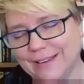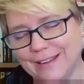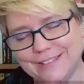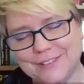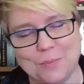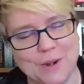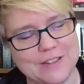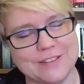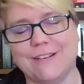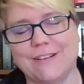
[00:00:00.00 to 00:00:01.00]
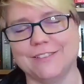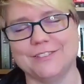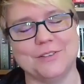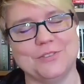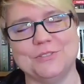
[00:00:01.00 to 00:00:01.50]
it still breaks our heart.
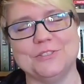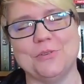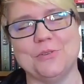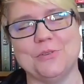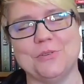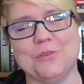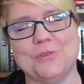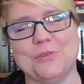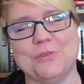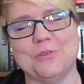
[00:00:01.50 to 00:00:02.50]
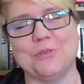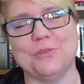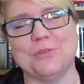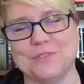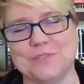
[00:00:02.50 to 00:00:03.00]
Such certain jokes that we had to lose.